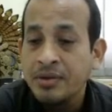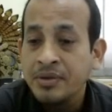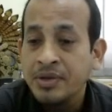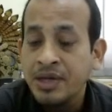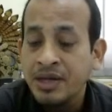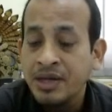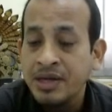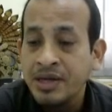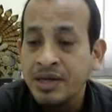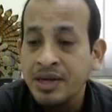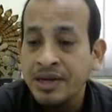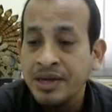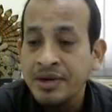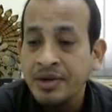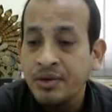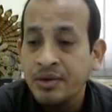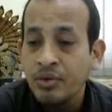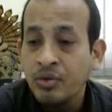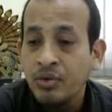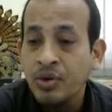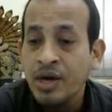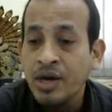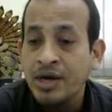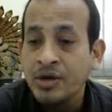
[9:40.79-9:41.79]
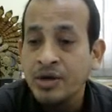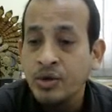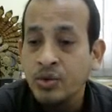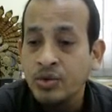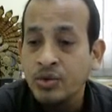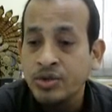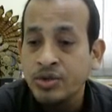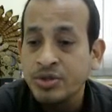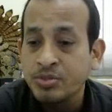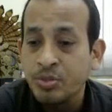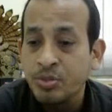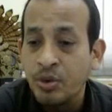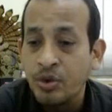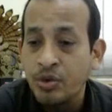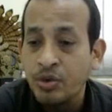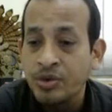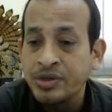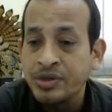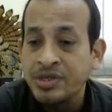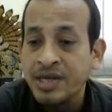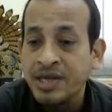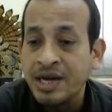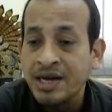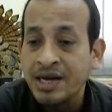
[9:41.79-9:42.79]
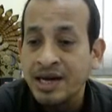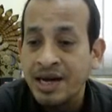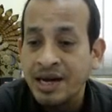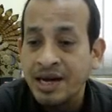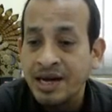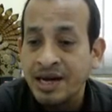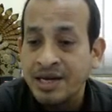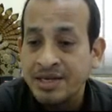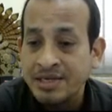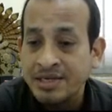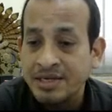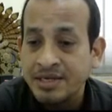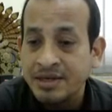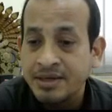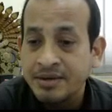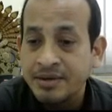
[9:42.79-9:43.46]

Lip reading: they need woolen goods more, jackets.